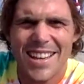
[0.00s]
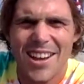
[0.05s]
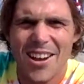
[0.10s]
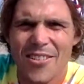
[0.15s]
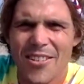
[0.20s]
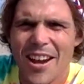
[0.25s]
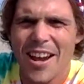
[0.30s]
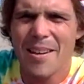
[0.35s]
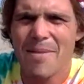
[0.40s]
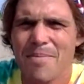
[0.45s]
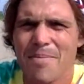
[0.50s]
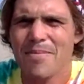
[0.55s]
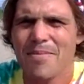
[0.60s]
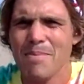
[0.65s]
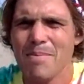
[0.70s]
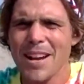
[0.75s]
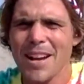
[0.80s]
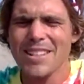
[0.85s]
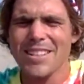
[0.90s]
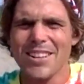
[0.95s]
All right,
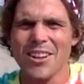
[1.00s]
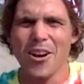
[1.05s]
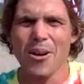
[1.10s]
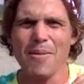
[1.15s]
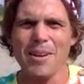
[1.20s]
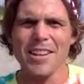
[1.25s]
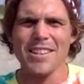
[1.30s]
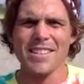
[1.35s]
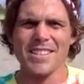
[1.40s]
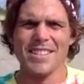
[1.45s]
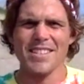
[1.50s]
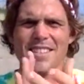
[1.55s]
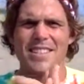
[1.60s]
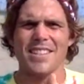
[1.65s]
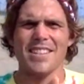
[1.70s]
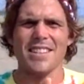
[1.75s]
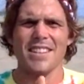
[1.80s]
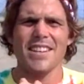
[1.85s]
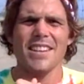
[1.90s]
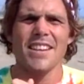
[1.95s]
back to comments.
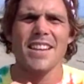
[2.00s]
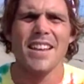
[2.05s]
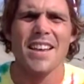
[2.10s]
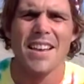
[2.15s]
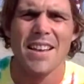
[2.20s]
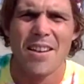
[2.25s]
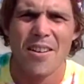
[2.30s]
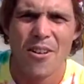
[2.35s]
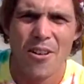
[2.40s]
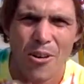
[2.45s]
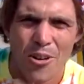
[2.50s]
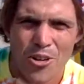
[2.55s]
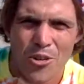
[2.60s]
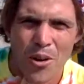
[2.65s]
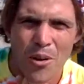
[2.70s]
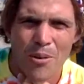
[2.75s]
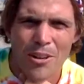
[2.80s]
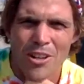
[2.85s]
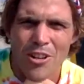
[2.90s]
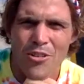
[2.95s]
Or do
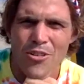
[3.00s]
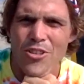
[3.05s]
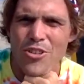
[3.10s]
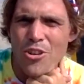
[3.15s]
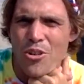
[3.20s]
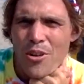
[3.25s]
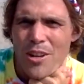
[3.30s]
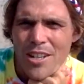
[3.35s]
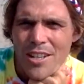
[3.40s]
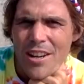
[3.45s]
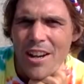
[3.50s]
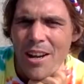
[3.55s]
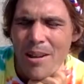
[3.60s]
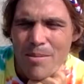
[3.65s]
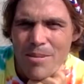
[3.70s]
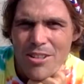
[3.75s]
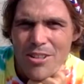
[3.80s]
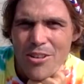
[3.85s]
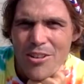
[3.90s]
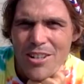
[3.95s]
I want to do story time?
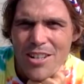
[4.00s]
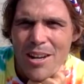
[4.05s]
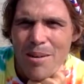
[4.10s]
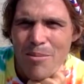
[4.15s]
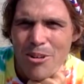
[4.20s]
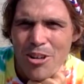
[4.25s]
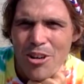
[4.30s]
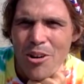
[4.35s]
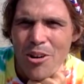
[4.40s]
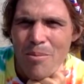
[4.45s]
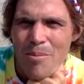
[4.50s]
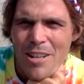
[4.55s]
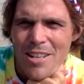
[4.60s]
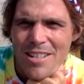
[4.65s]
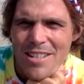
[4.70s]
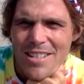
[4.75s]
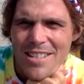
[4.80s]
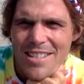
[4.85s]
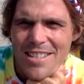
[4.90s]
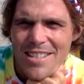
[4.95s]
Story time or
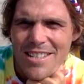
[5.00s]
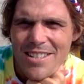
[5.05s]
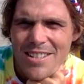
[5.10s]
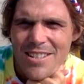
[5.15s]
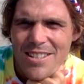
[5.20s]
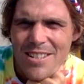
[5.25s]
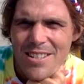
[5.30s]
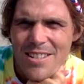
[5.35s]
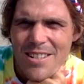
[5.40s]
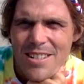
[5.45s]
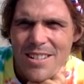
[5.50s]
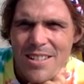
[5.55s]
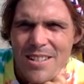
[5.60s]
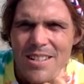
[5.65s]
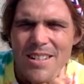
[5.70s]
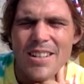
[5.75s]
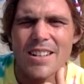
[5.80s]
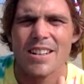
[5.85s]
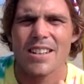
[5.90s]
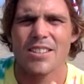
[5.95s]
comments?
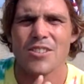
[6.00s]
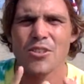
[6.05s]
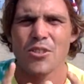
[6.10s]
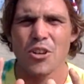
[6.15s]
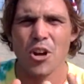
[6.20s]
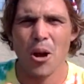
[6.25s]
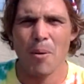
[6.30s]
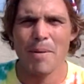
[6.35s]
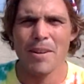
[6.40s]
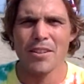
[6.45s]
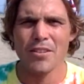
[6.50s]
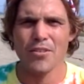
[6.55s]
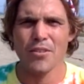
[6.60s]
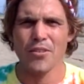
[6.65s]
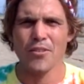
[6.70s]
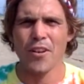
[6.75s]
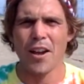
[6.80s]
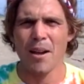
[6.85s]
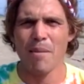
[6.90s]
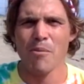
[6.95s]
Let's do comments for
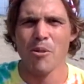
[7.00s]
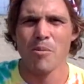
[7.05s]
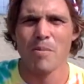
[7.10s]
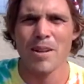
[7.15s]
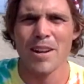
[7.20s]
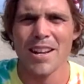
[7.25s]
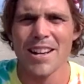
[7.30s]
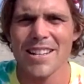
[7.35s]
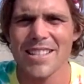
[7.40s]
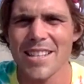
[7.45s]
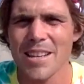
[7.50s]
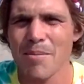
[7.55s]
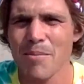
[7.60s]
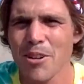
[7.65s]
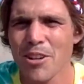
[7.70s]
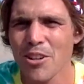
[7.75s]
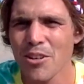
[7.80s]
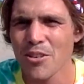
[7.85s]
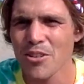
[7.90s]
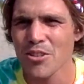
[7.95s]
5 more minutes, and I'm going
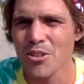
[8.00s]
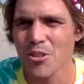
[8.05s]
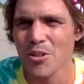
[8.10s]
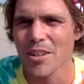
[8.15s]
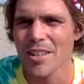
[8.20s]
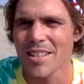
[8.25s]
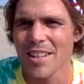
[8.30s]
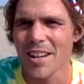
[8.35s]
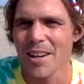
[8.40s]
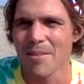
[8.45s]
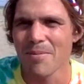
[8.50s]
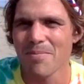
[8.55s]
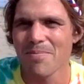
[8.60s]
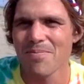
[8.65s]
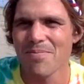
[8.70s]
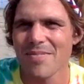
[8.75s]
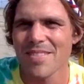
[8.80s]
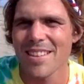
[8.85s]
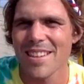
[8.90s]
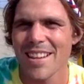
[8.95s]
to go story time.
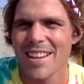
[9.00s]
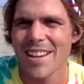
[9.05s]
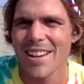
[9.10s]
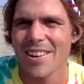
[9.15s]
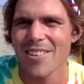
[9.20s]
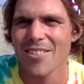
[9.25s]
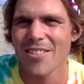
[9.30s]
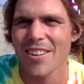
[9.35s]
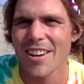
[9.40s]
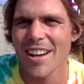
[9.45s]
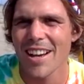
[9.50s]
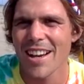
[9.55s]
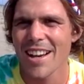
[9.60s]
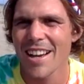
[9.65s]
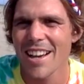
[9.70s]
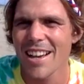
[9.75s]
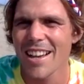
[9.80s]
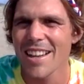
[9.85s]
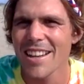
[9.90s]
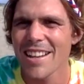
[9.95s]
All
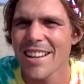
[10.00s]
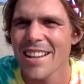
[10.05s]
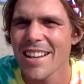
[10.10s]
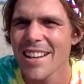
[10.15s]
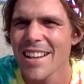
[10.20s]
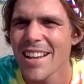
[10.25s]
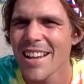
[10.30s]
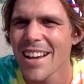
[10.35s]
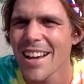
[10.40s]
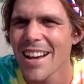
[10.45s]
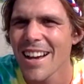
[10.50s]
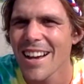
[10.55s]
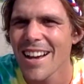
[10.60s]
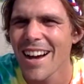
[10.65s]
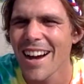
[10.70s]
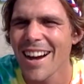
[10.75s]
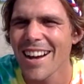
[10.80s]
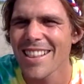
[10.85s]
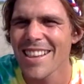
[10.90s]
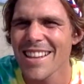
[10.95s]
right.
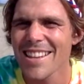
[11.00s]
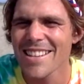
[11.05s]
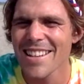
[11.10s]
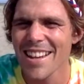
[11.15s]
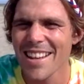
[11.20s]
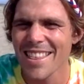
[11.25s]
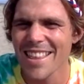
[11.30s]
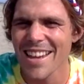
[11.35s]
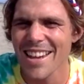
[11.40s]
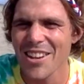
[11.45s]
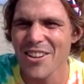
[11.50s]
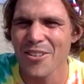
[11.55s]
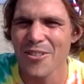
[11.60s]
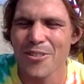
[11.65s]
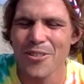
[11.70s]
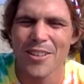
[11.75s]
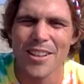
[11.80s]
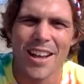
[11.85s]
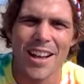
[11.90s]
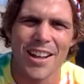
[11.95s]
Linda, thank you
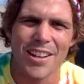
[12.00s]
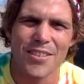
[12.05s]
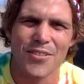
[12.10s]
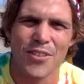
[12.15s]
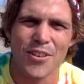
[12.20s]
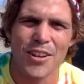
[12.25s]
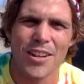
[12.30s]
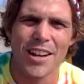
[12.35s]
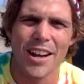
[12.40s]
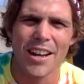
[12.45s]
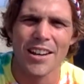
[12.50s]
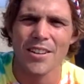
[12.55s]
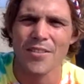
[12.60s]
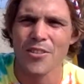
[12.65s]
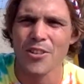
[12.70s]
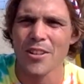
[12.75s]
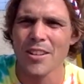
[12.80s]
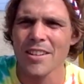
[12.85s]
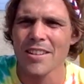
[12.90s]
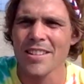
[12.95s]
for that. It's very kind of
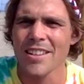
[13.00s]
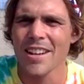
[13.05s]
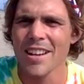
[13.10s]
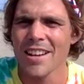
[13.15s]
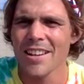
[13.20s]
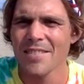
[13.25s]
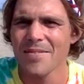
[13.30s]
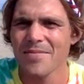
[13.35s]
you, Linda.